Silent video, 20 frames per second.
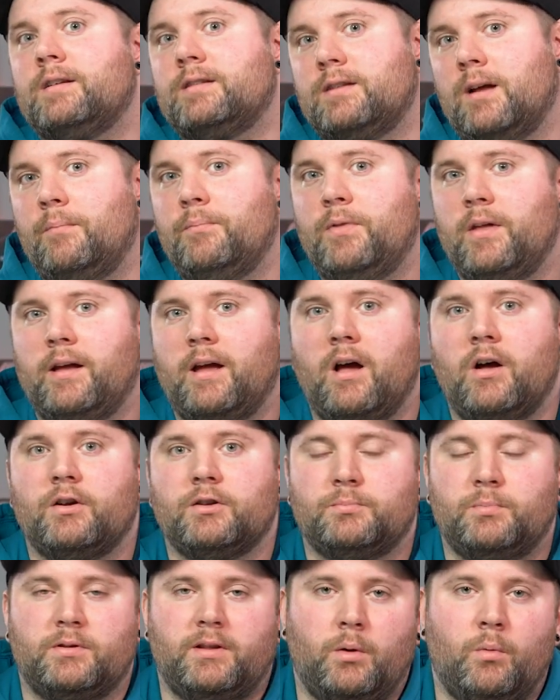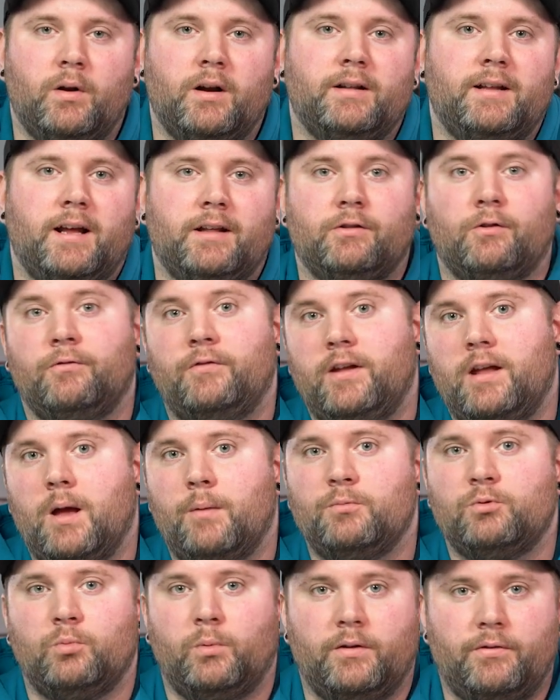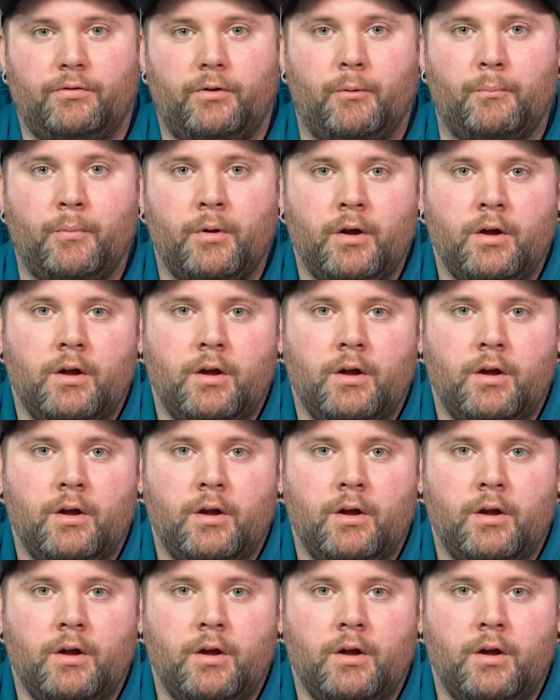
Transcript: something else, but they want to take their V Ms with them.